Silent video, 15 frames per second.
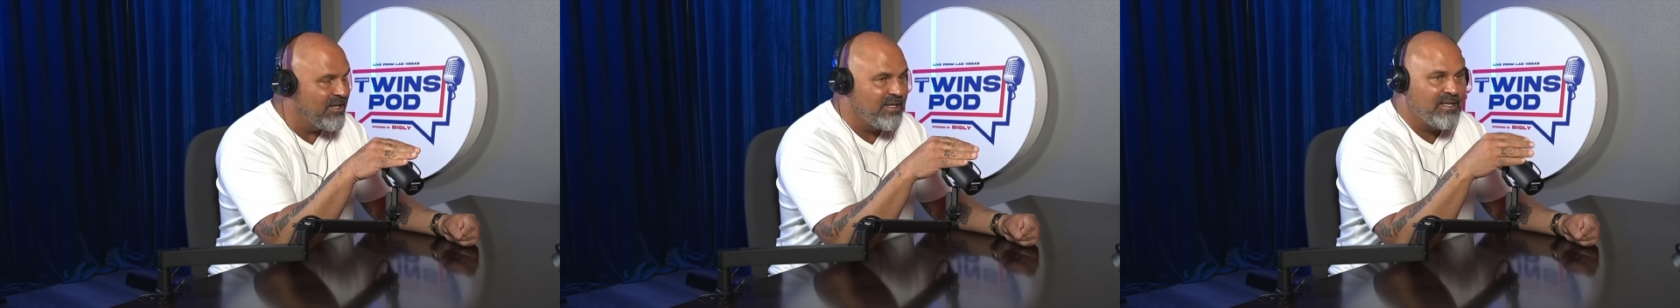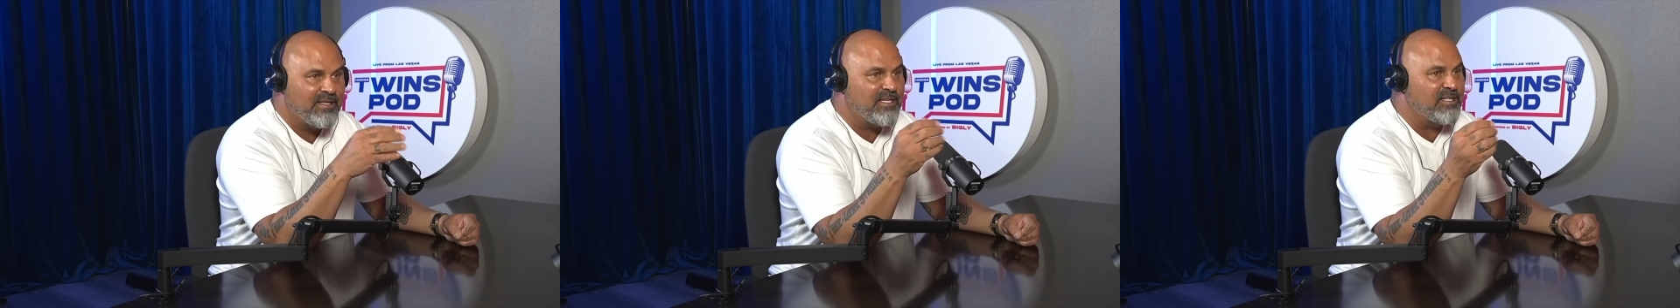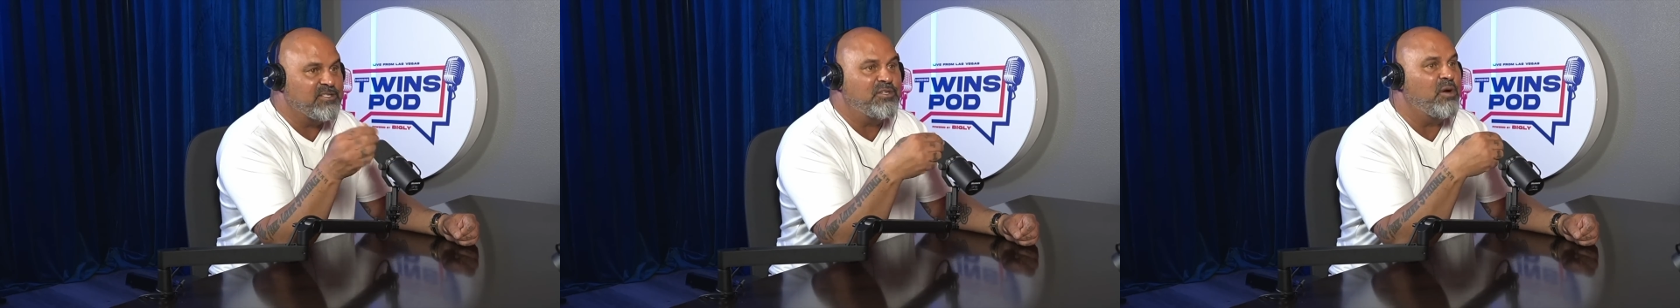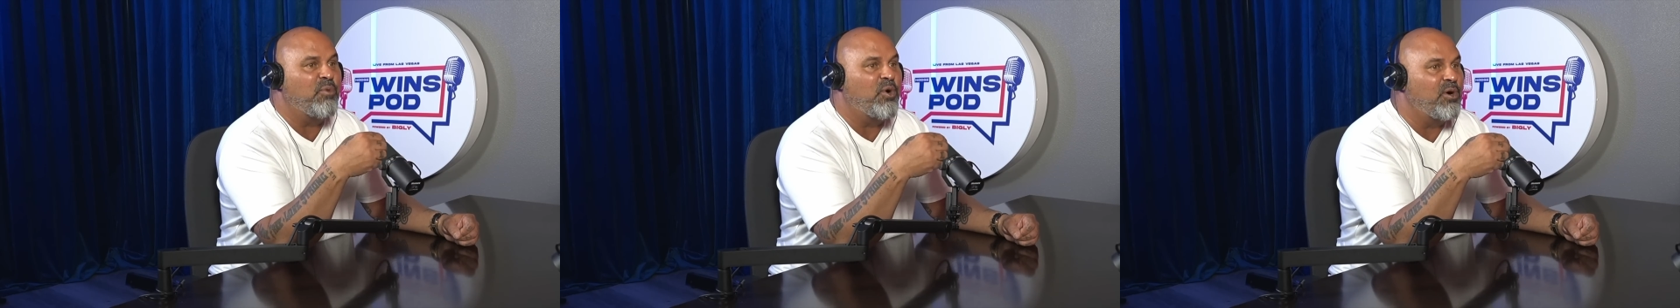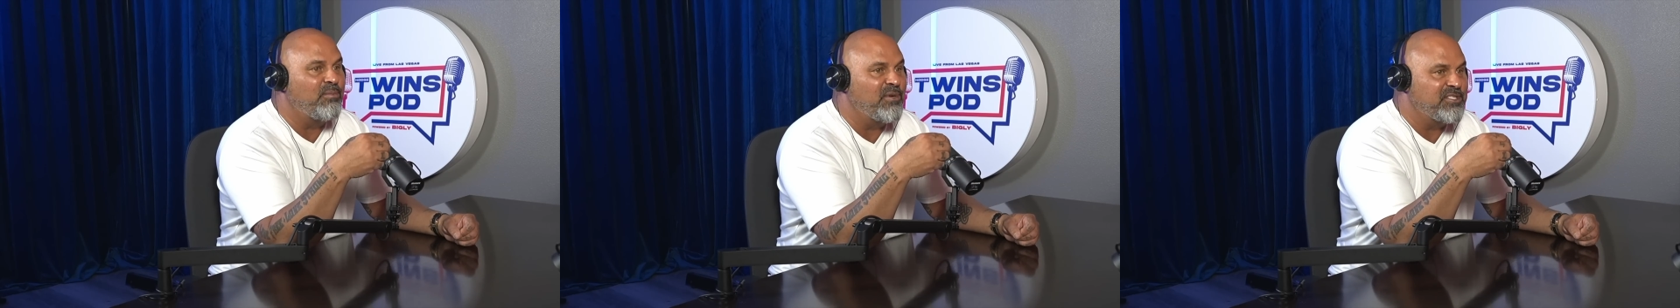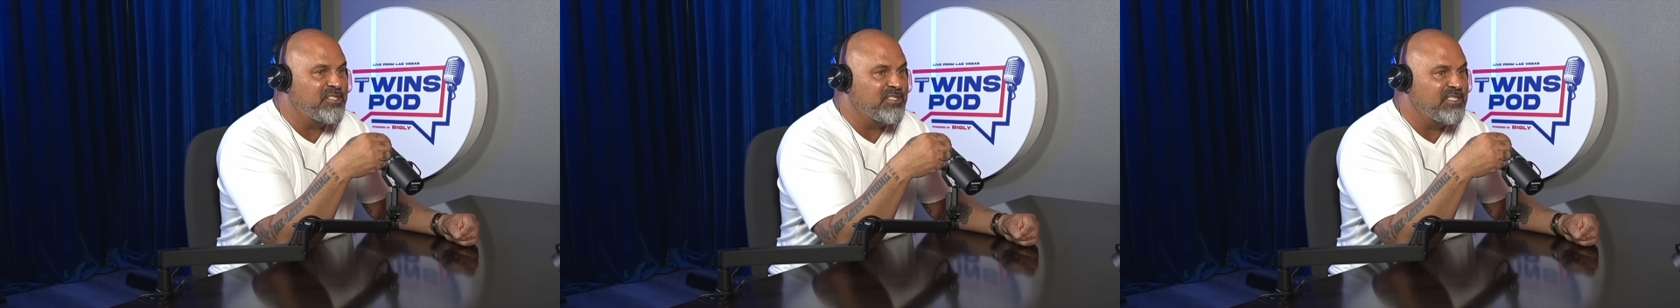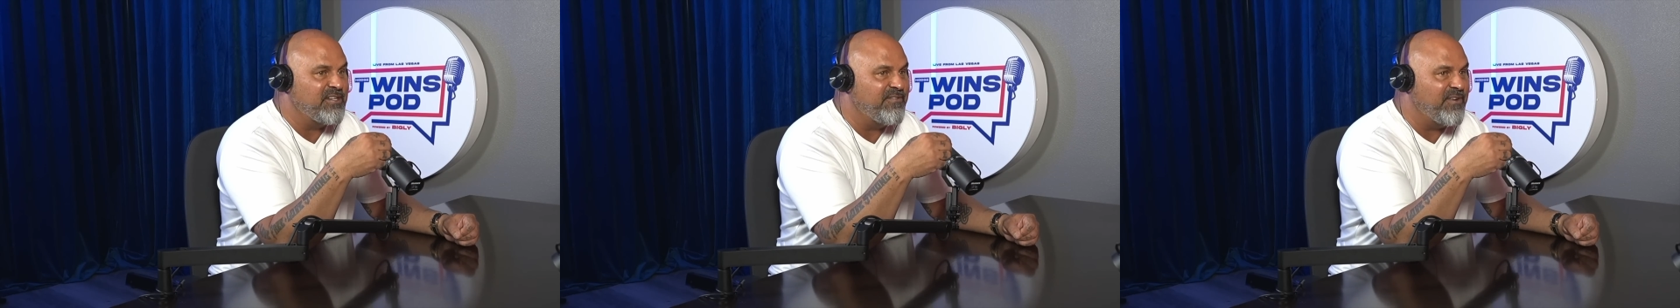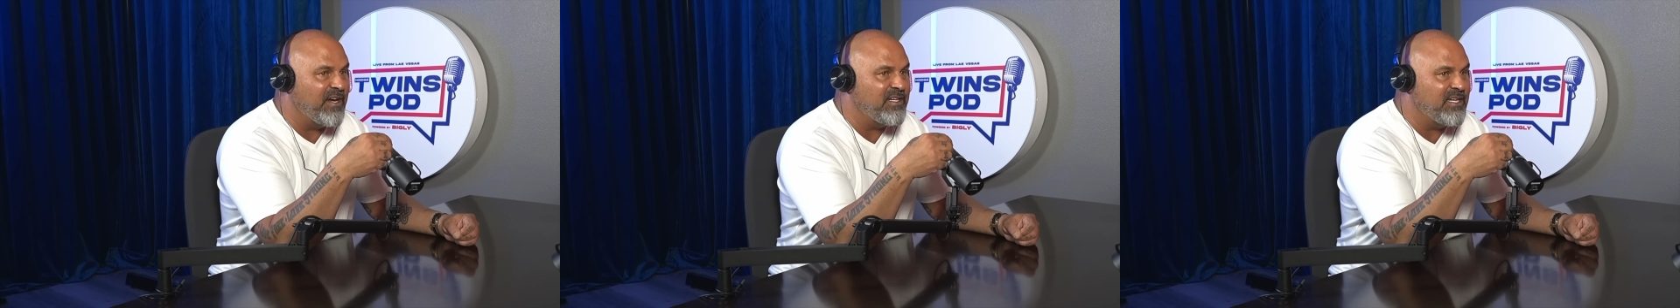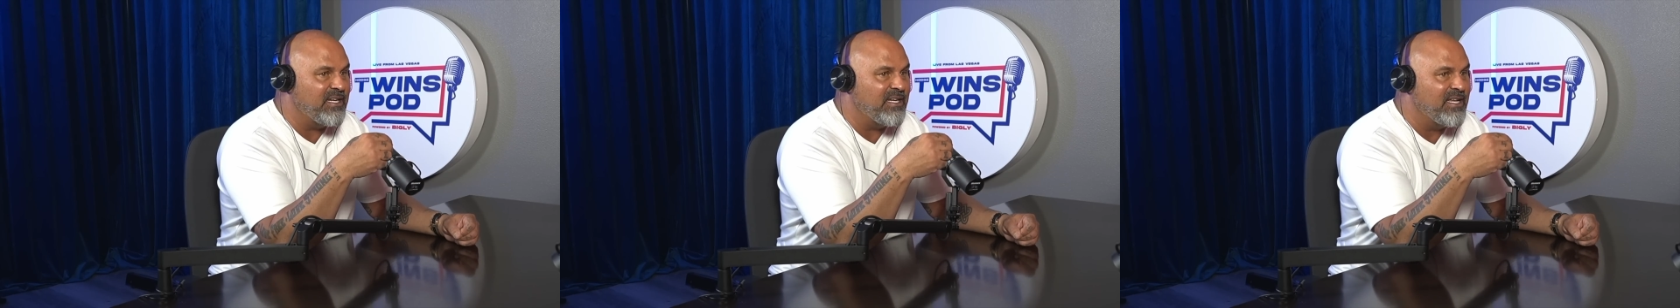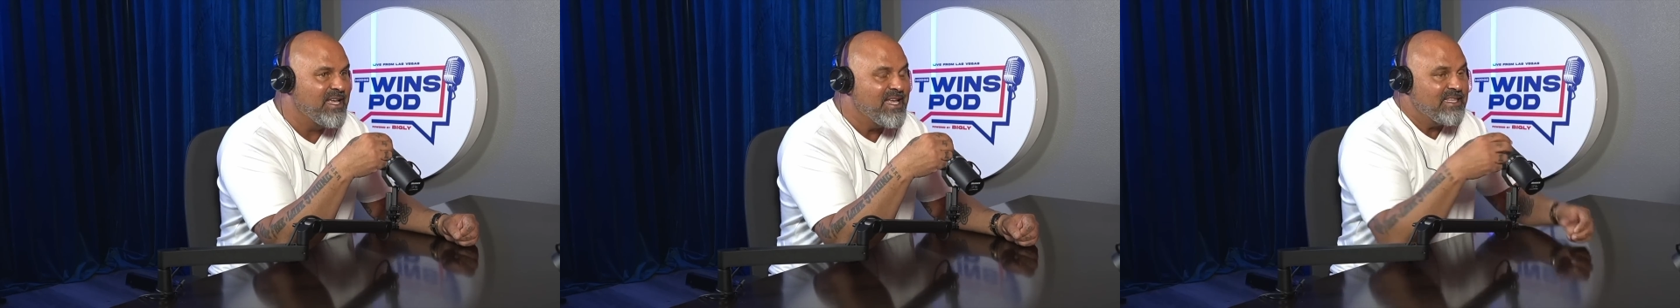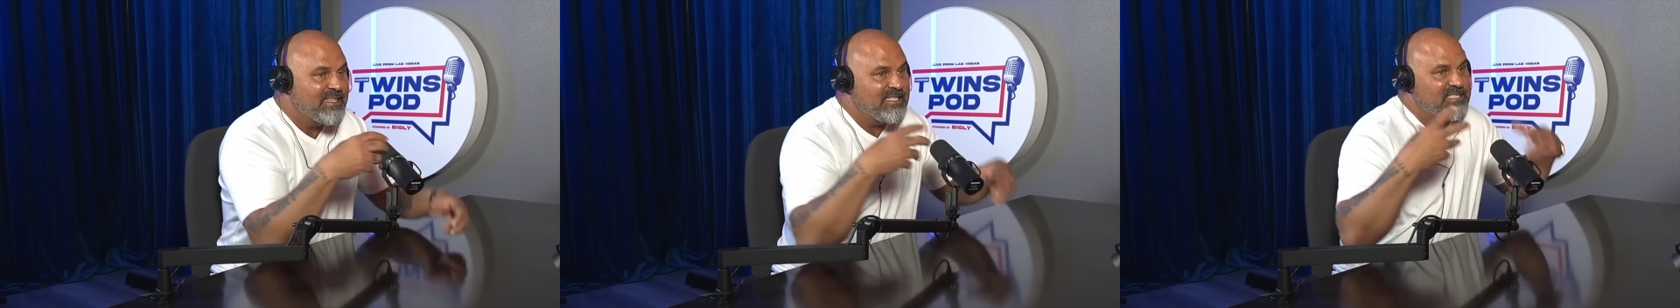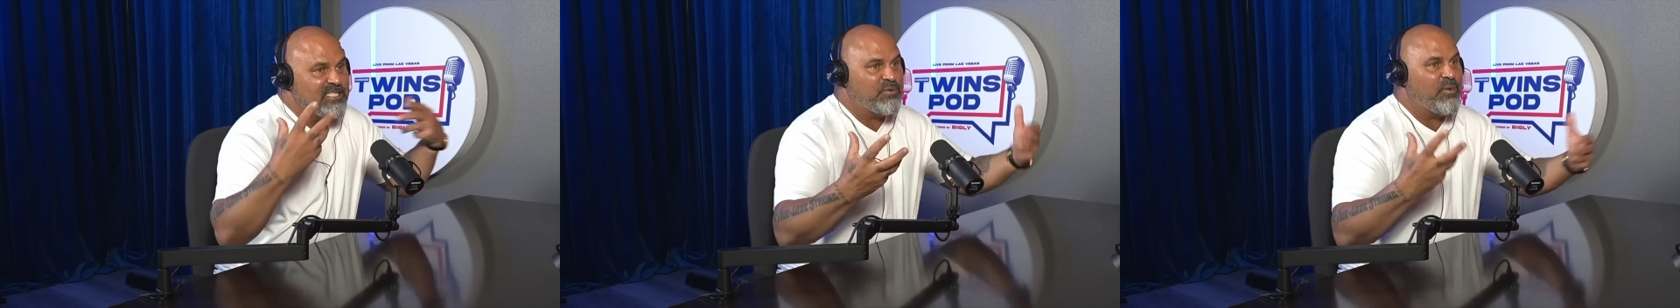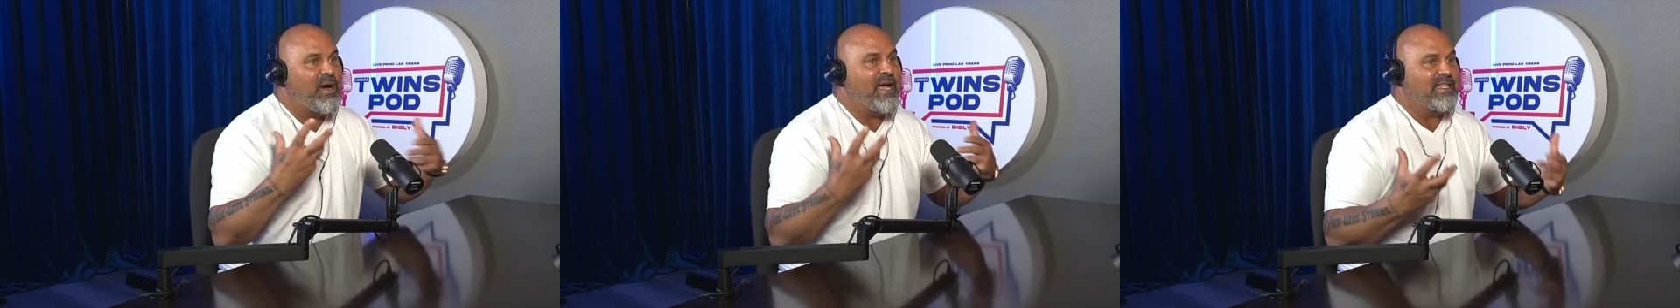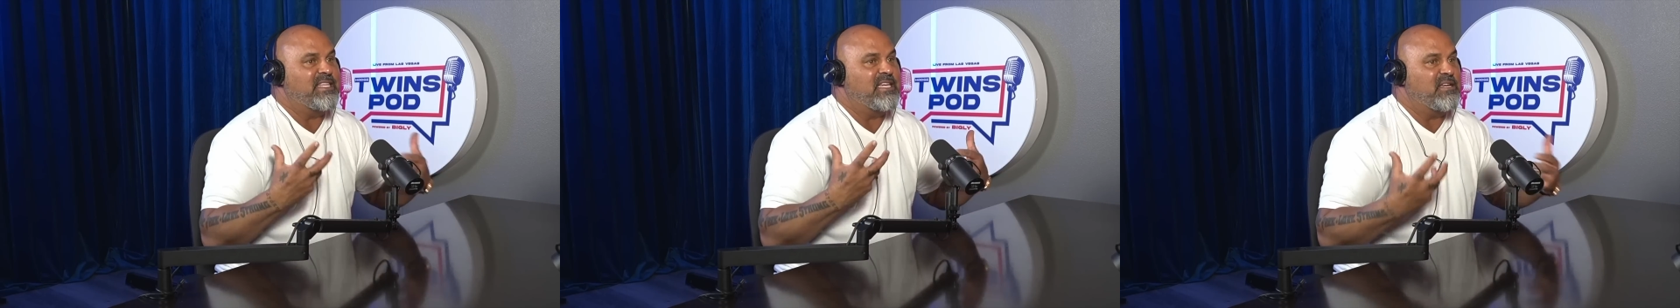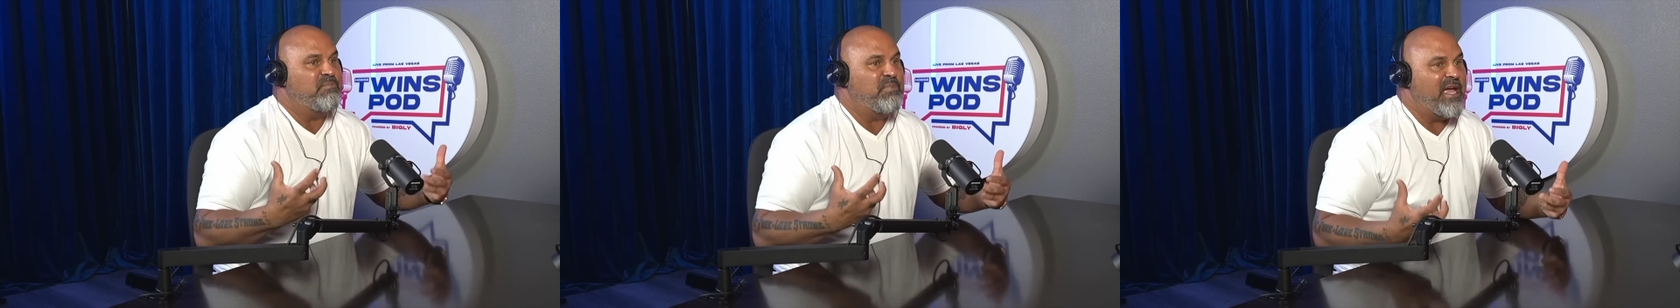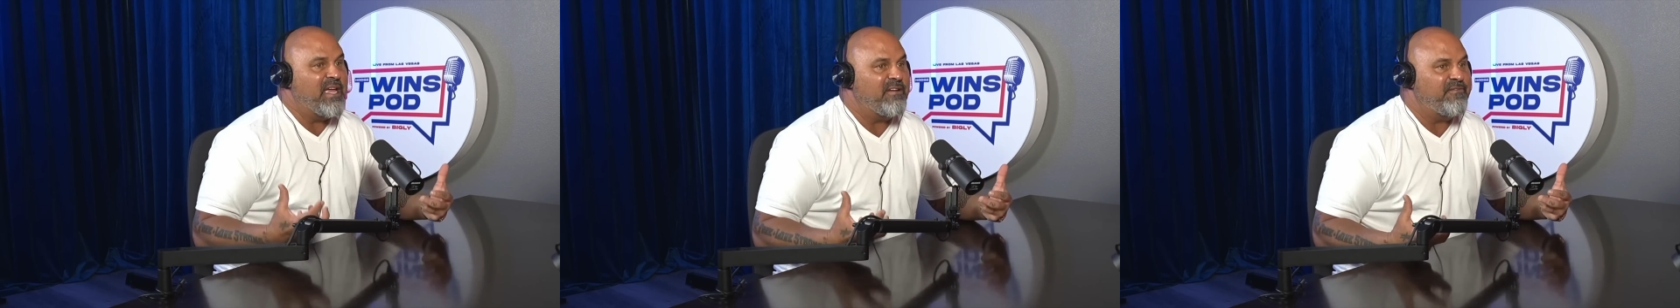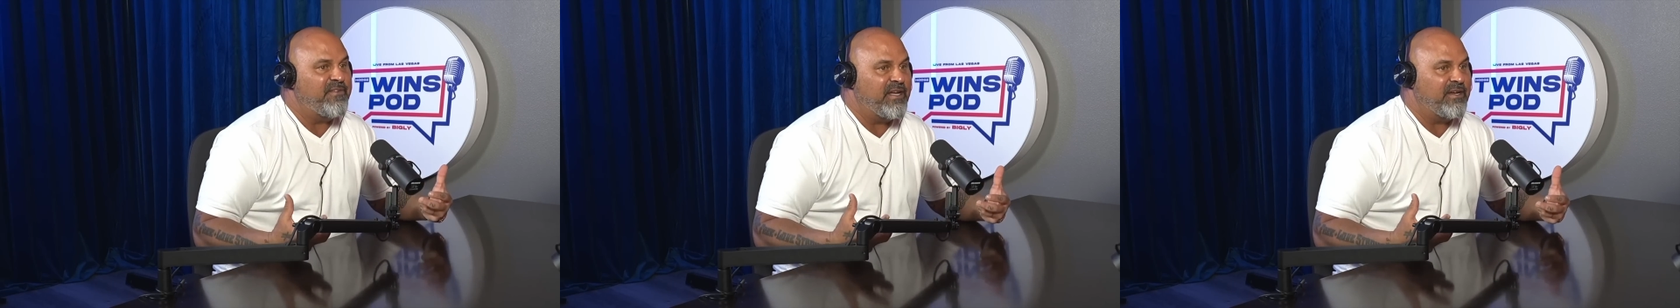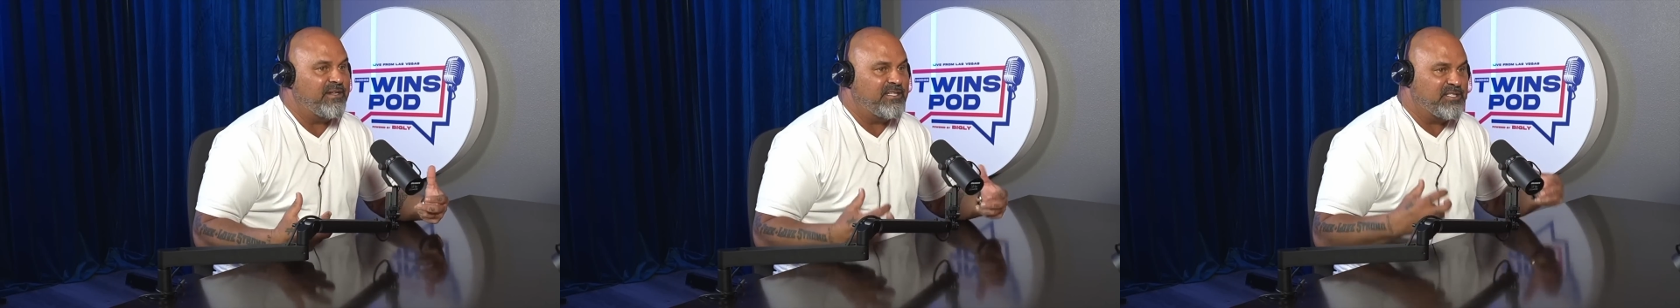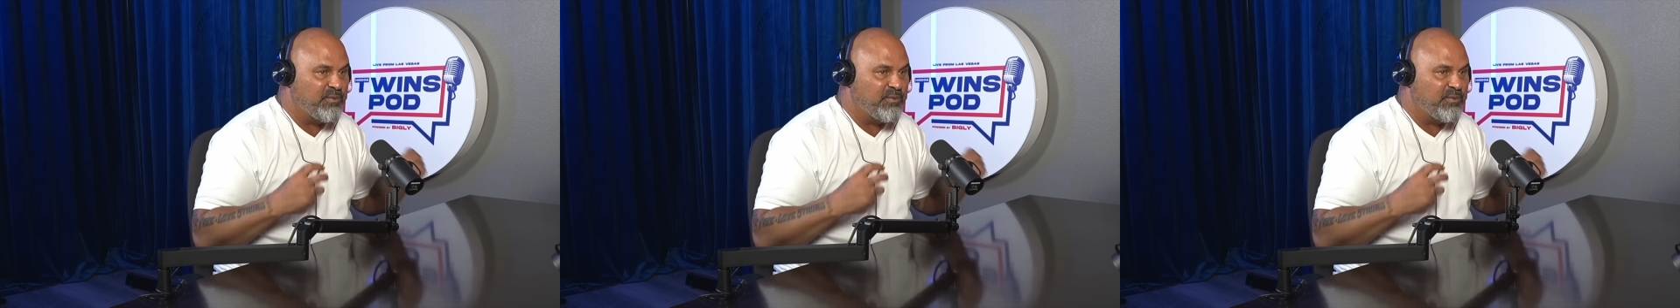there's no more emergency funding. This is why I think bank failures,